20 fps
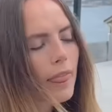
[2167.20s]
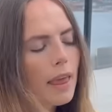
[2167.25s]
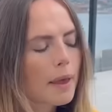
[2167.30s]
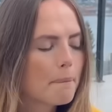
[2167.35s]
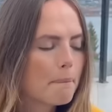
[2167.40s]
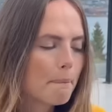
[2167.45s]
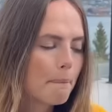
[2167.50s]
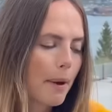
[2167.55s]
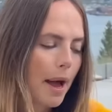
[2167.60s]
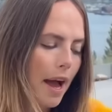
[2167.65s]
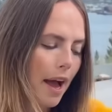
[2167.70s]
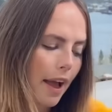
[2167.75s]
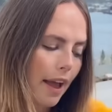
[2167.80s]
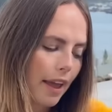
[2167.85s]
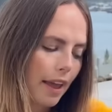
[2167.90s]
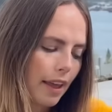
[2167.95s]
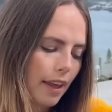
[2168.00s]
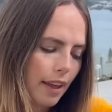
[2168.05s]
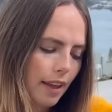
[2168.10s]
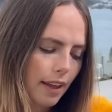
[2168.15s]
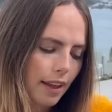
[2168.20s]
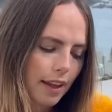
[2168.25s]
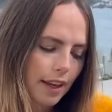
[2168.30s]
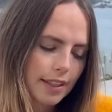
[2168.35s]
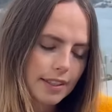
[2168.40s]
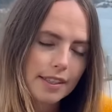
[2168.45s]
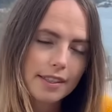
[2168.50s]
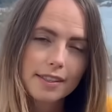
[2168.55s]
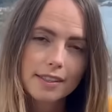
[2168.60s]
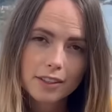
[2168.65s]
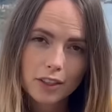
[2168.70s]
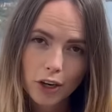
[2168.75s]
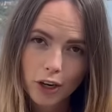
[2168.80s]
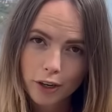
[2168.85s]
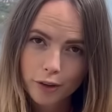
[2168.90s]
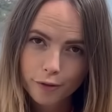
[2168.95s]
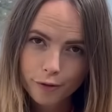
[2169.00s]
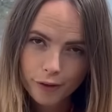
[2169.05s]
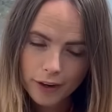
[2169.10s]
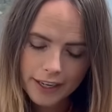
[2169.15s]
My cousin's
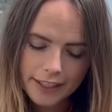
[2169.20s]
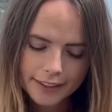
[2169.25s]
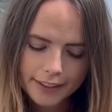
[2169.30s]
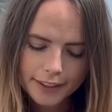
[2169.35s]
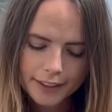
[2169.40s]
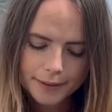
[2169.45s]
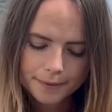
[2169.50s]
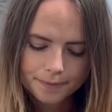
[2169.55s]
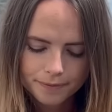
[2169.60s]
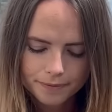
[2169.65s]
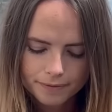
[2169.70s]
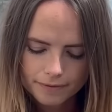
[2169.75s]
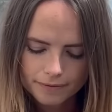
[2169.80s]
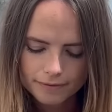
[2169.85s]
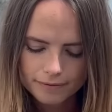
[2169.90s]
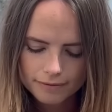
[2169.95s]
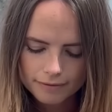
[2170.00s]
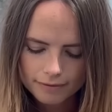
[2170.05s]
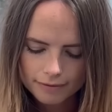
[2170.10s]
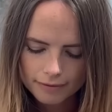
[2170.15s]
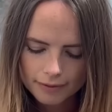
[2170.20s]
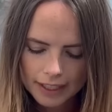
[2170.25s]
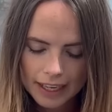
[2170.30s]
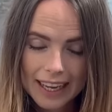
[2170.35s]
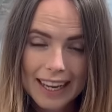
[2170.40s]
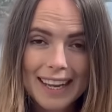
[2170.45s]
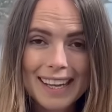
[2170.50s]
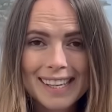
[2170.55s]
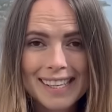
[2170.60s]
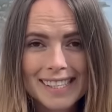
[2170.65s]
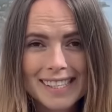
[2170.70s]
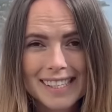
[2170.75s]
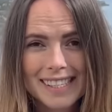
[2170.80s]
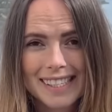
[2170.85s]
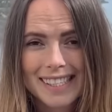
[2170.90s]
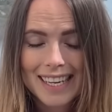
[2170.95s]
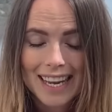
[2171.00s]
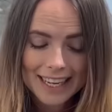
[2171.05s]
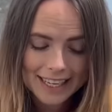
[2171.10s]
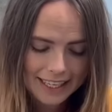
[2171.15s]
girlfriend
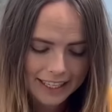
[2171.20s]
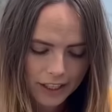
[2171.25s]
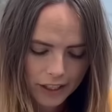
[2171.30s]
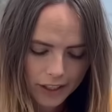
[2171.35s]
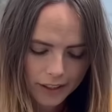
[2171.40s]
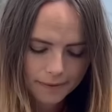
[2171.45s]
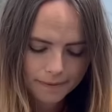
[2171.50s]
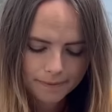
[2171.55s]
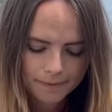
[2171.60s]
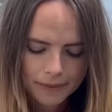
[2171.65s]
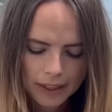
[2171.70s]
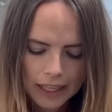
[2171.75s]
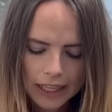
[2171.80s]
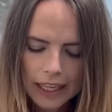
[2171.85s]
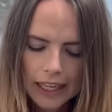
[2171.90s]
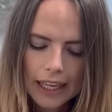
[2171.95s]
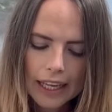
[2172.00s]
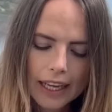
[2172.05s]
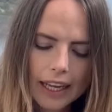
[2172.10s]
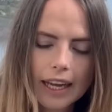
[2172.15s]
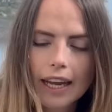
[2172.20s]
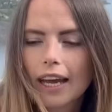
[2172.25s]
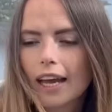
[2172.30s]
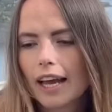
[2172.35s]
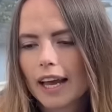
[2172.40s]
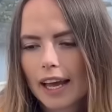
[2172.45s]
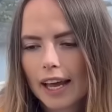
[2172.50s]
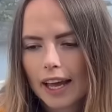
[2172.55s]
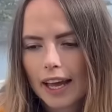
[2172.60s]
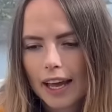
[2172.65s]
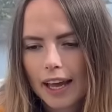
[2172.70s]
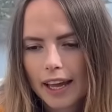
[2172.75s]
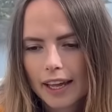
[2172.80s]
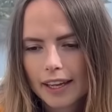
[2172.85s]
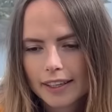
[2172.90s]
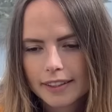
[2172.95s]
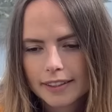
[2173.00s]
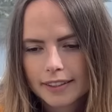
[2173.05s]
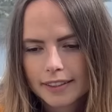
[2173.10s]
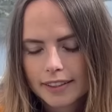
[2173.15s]
is a knitter,
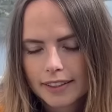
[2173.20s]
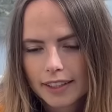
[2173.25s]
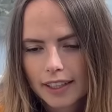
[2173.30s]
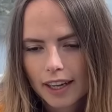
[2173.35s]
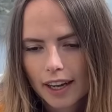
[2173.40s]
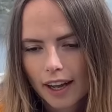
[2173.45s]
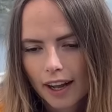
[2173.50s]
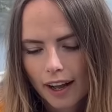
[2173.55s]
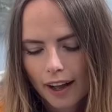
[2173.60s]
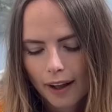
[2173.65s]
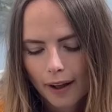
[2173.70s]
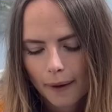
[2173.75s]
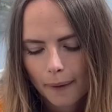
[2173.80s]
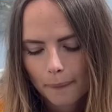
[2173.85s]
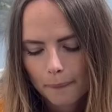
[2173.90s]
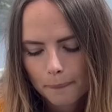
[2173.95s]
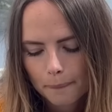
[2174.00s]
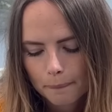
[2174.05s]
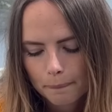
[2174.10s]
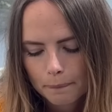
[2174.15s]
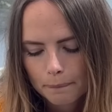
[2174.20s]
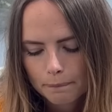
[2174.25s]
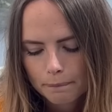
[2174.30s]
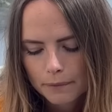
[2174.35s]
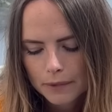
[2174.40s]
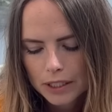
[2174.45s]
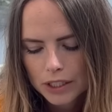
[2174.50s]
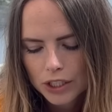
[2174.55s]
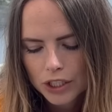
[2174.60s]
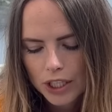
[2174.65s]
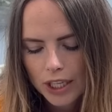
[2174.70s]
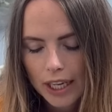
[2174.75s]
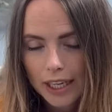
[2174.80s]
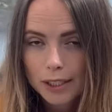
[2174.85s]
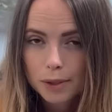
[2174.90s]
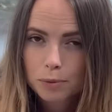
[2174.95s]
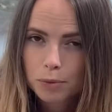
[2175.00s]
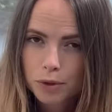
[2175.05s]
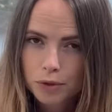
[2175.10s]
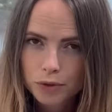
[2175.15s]
and she
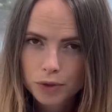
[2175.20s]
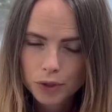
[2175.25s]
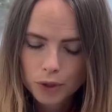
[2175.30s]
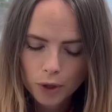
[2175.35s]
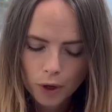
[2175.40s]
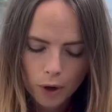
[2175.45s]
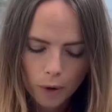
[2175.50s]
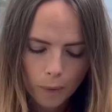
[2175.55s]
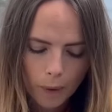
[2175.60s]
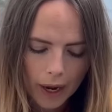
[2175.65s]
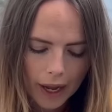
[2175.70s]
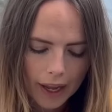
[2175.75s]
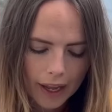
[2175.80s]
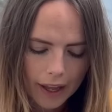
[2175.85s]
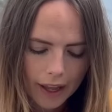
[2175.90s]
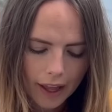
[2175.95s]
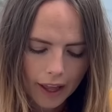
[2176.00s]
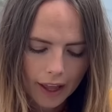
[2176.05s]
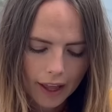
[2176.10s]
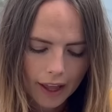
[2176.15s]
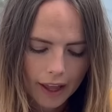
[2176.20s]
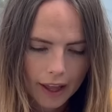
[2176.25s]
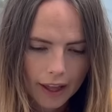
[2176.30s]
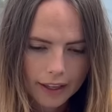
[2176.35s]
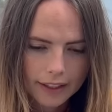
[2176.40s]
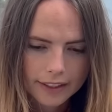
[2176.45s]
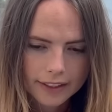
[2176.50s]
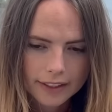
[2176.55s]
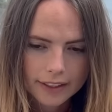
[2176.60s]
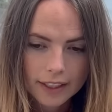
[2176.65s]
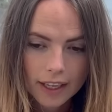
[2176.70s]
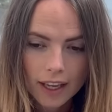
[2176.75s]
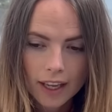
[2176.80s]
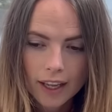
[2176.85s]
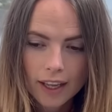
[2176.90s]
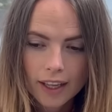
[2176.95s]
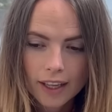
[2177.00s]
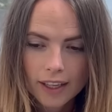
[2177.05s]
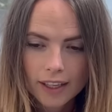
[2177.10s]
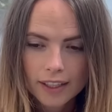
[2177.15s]
has moved to Norway, and
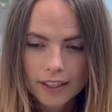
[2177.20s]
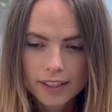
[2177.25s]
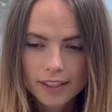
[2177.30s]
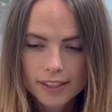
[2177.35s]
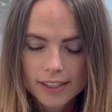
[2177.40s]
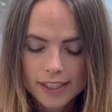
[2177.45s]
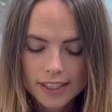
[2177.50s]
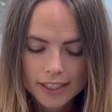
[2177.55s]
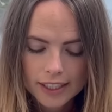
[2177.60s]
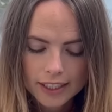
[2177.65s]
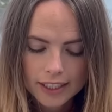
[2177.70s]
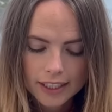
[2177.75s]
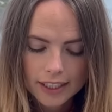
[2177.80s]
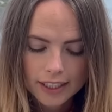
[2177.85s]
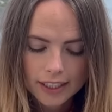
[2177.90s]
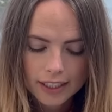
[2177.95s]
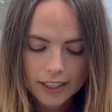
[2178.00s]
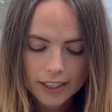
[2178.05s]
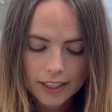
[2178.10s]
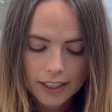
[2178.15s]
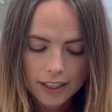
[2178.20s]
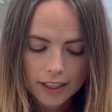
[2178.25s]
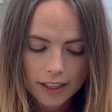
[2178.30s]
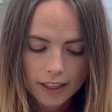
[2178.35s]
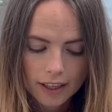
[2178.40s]
she